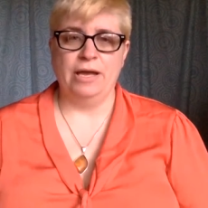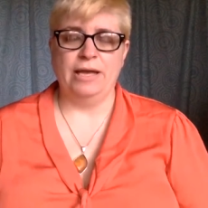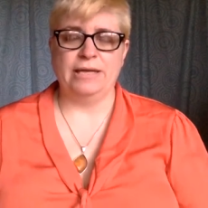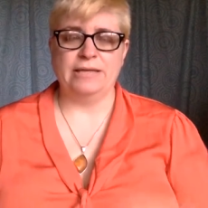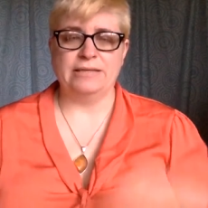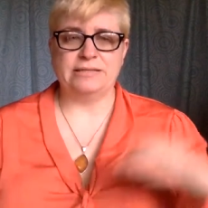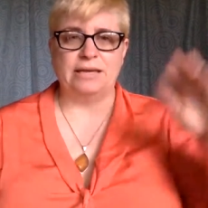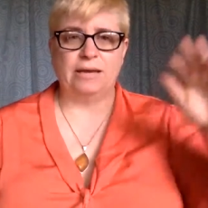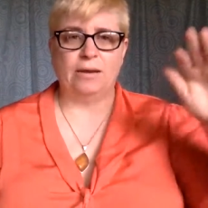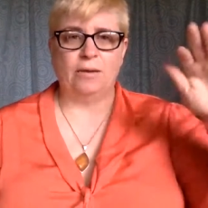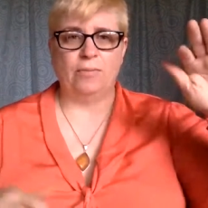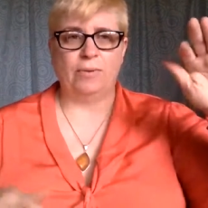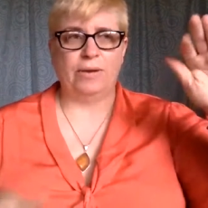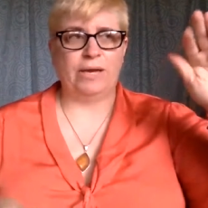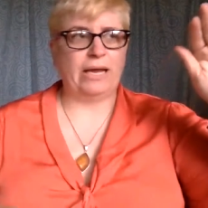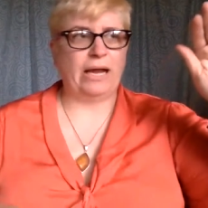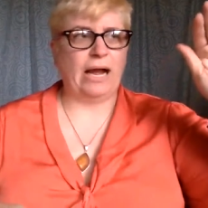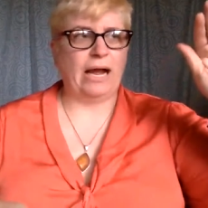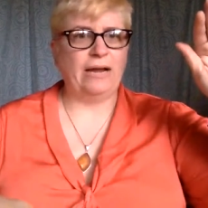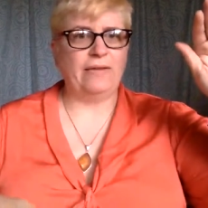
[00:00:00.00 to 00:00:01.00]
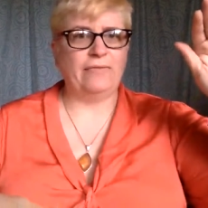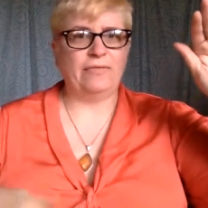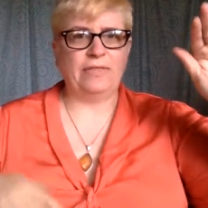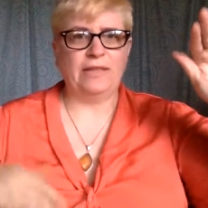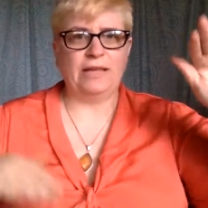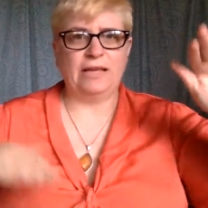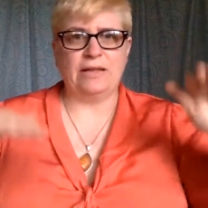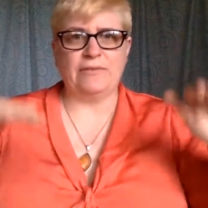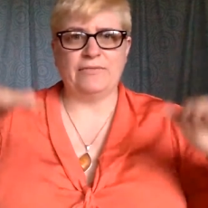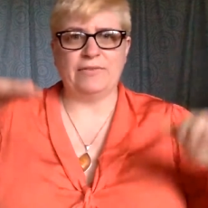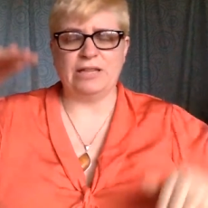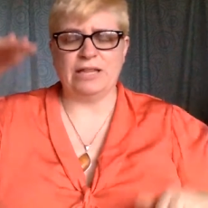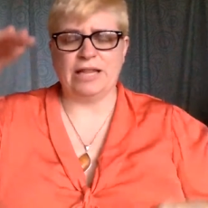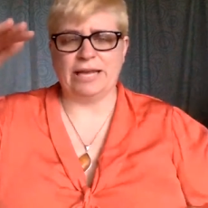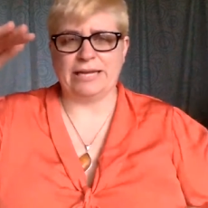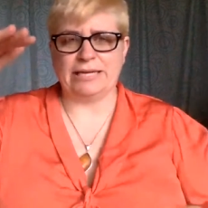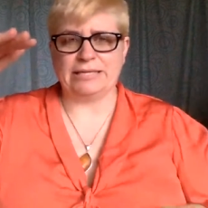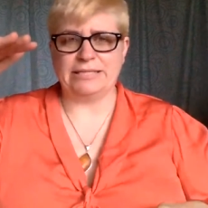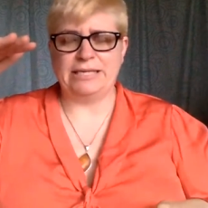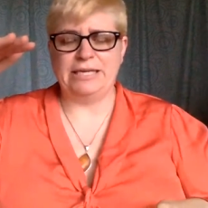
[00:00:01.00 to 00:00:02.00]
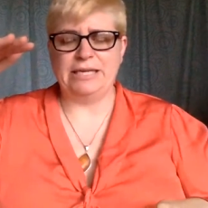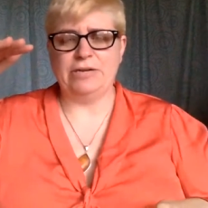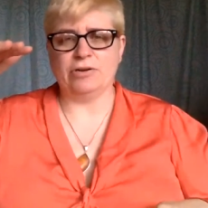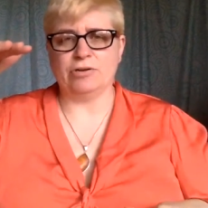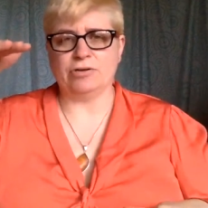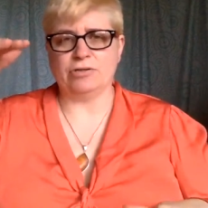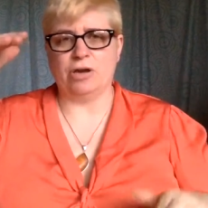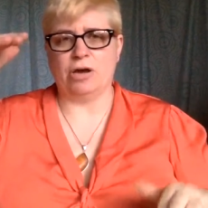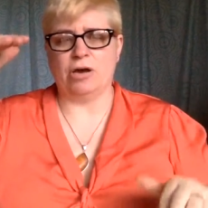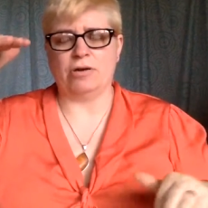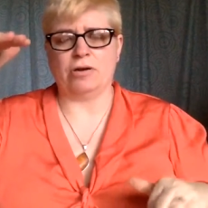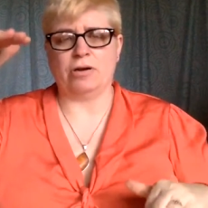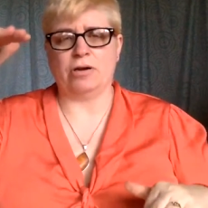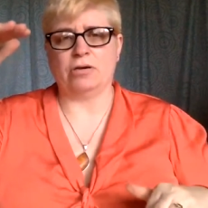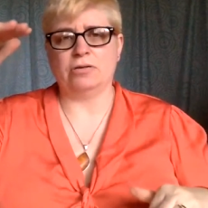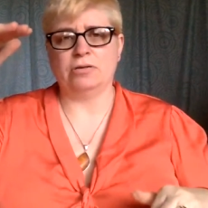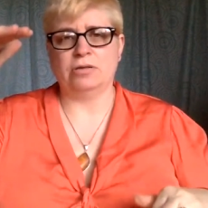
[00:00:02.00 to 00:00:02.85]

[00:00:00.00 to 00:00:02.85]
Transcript: is we kind of think of it like a teeter-totter.